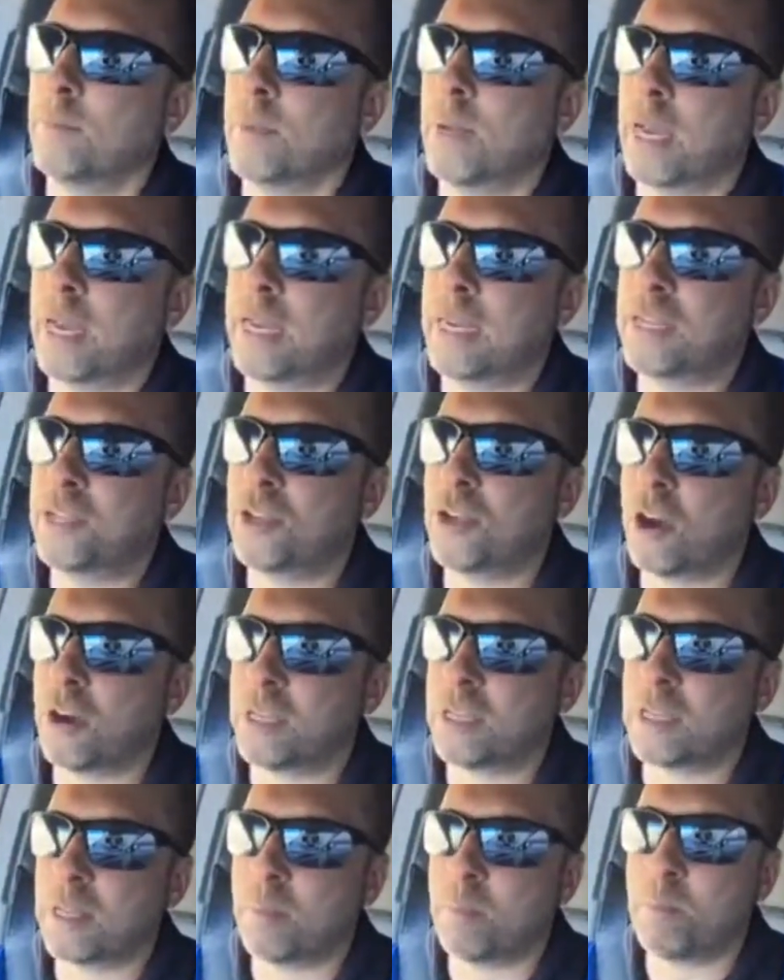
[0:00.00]
And he
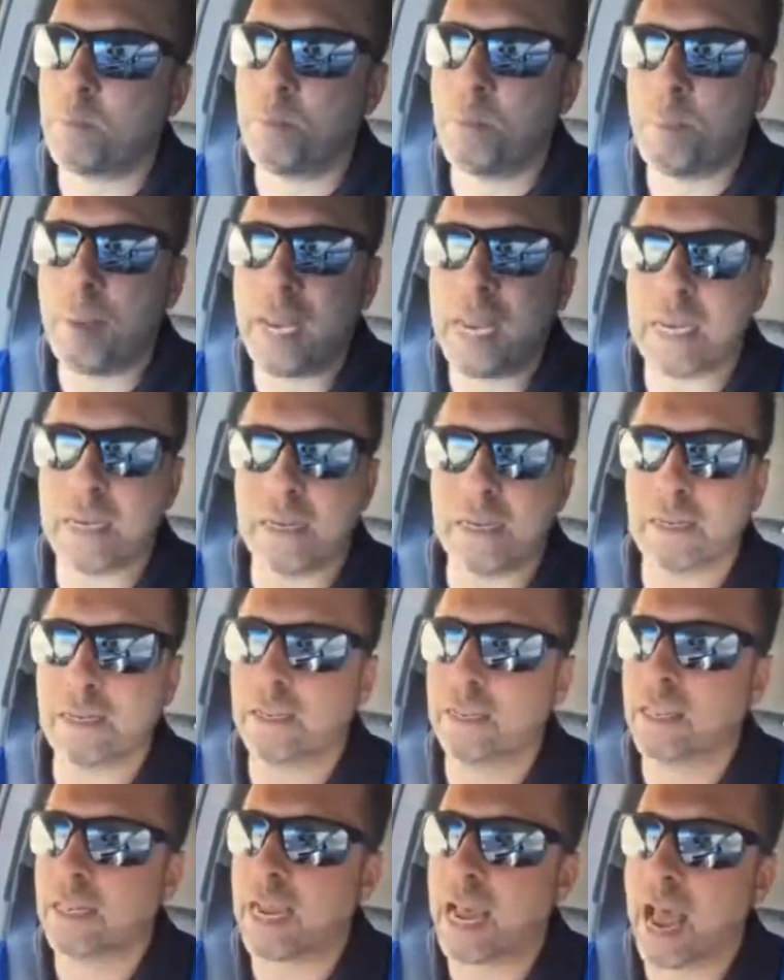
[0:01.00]
starts to beat
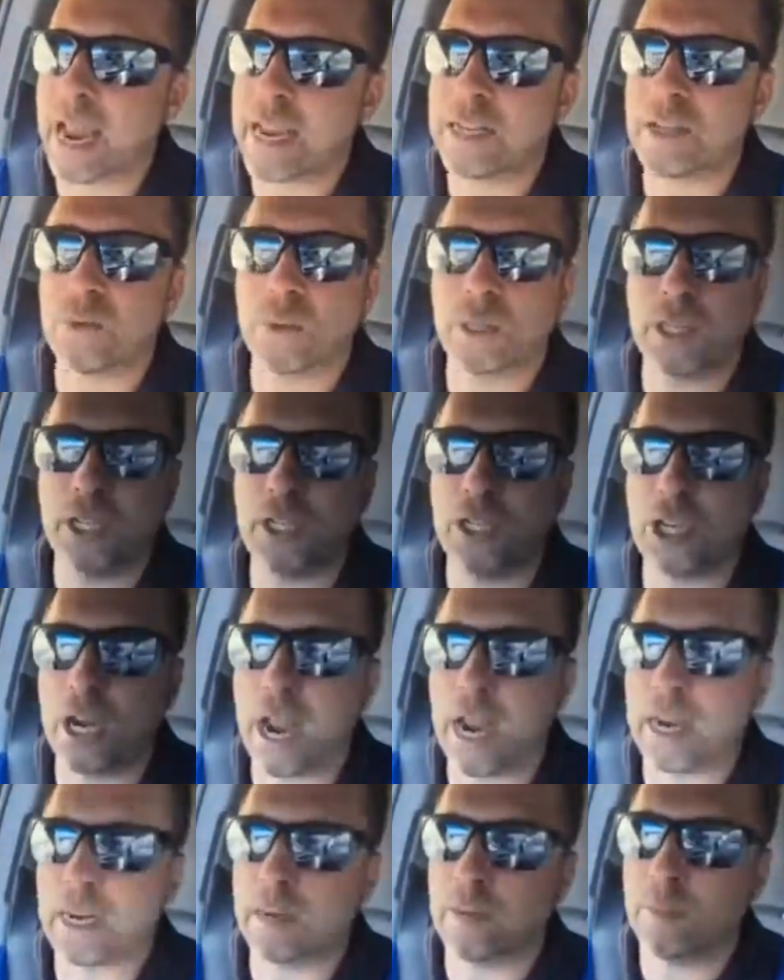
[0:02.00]
the ice with the
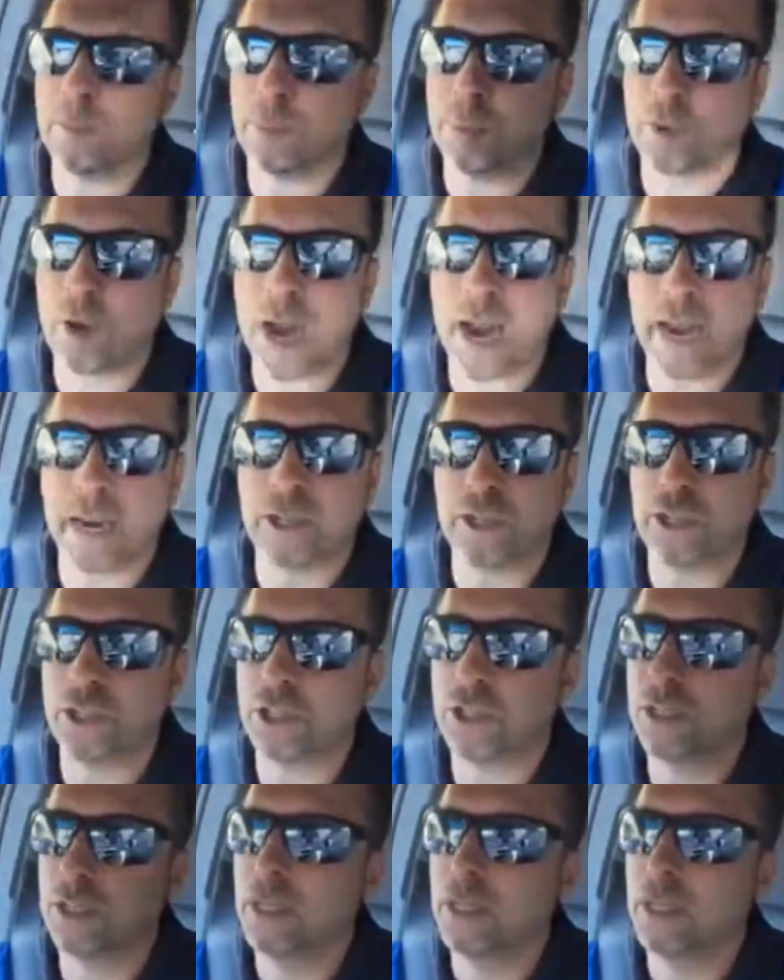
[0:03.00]
giant branch.